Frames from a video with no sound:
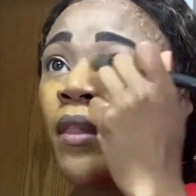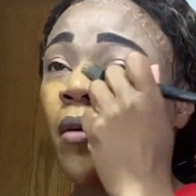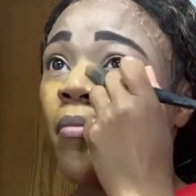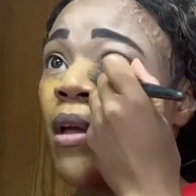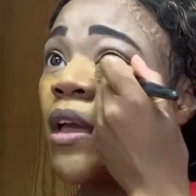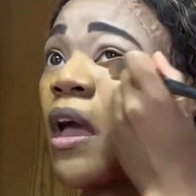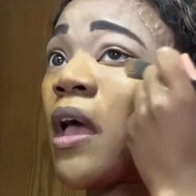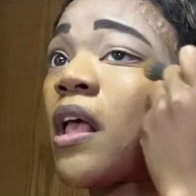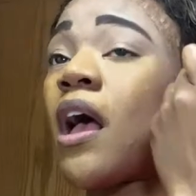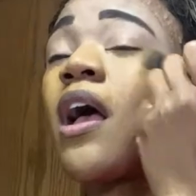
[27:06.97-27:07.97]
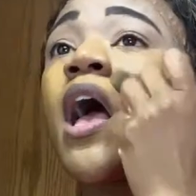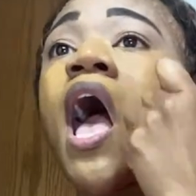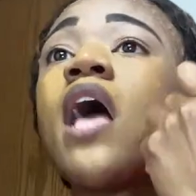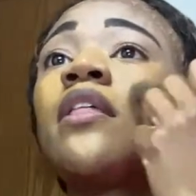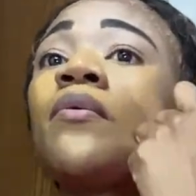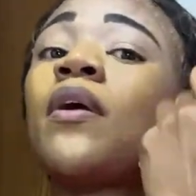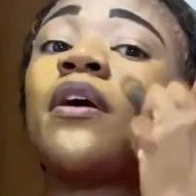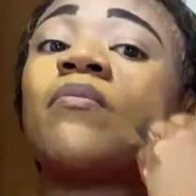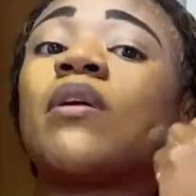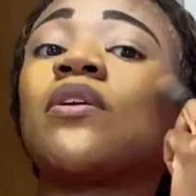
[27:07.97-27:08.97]
But yeah, I highly
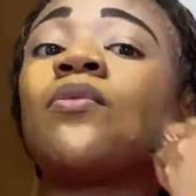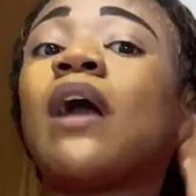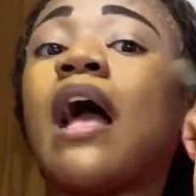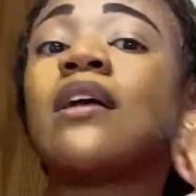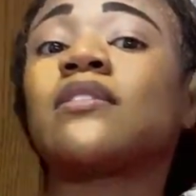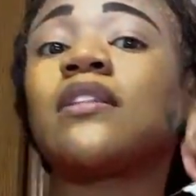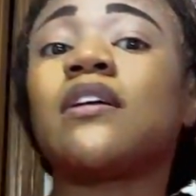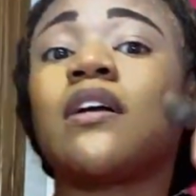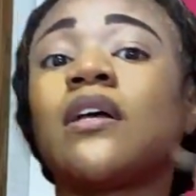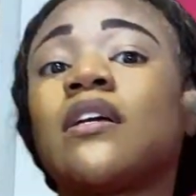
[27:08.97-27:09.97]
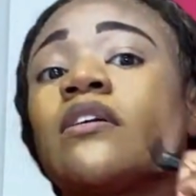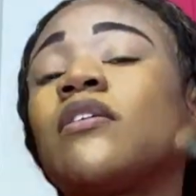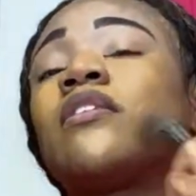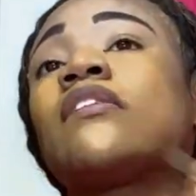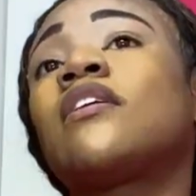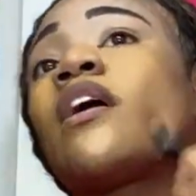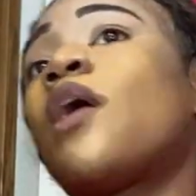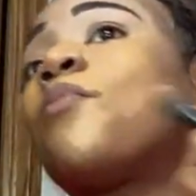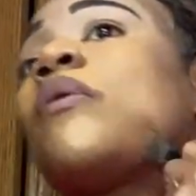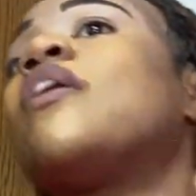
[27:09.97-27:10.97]
recommend you guys look up